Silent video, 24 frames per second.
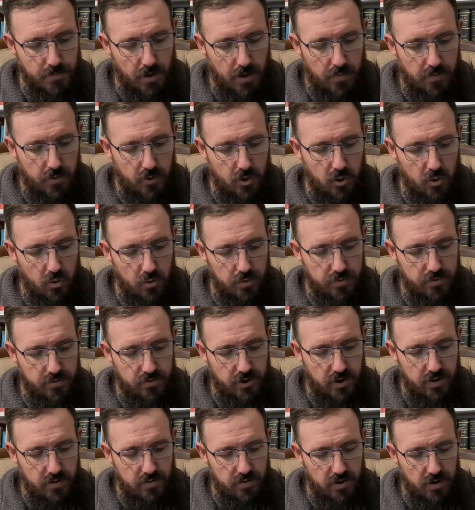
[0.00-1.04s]
And the Lord
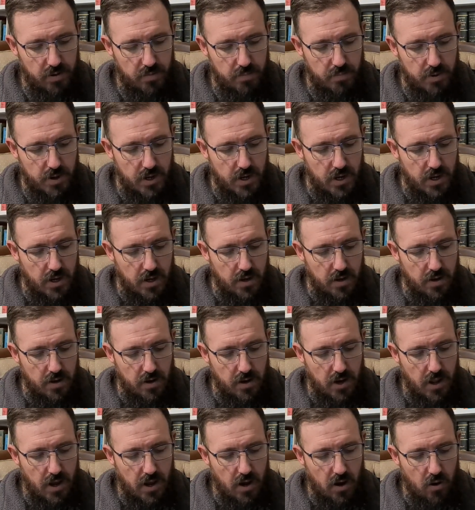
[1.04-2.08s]
said to him,
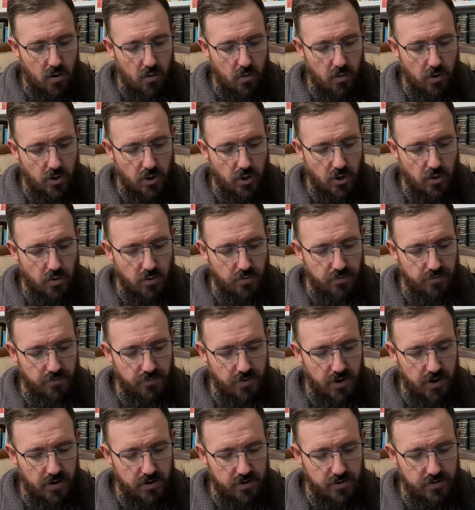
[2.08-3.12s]
now you
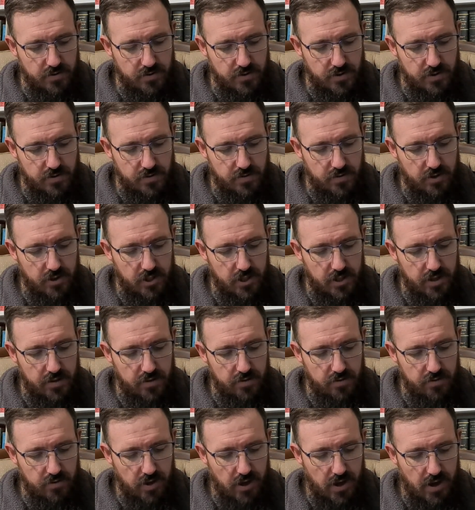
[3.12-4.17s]
Pharisees
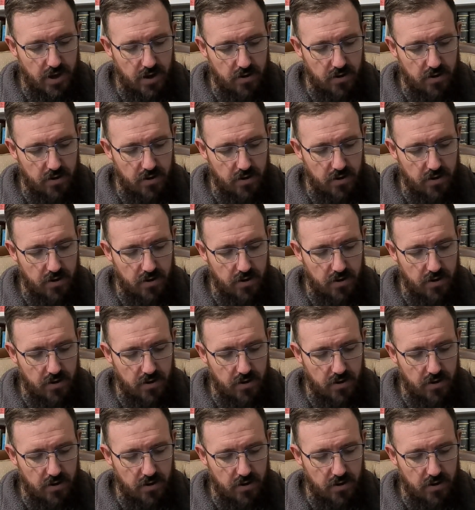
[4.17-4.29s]
cleanse the